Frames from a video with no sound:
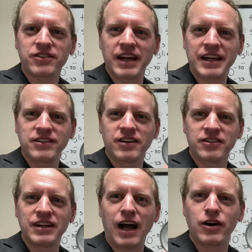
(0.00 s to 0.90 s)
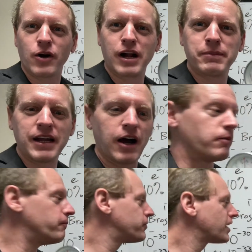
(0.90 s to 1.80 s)
like there's a dial going up and down.
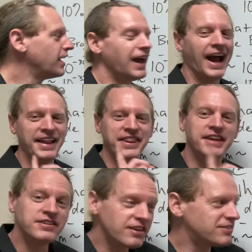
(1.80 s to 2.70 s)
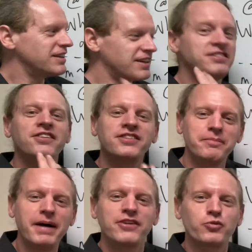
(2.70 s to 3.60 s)
And this is the
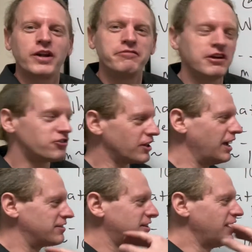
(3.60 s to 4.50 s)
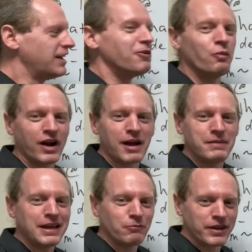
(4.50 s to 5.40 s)
best way to visualize what I
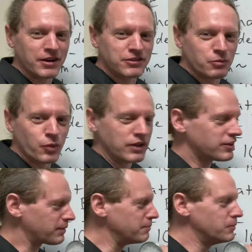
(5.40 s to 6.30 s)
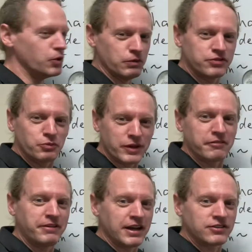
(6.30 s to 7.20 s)
mean when something moves with a
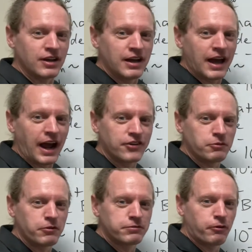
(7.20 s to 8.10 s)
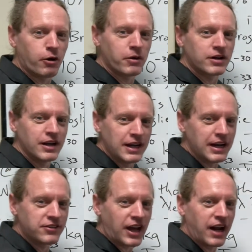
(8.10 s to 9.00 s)
phase. As it moves forward,
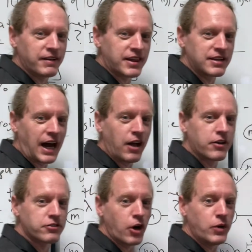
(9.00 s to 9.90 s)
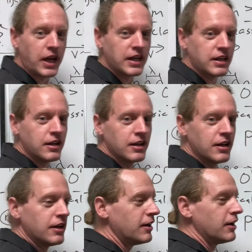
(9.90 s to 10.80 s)
it's kind of like the dial is rotating,
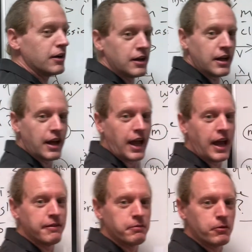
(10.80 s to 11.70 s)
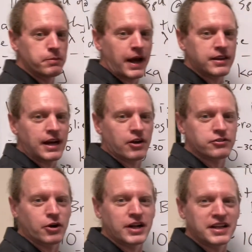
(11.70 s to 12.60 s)
and if it moves back, the dial is
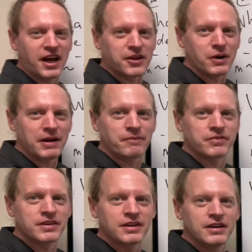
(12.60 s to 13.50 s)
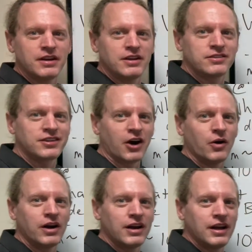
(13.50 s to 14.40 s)
rotating the other way. So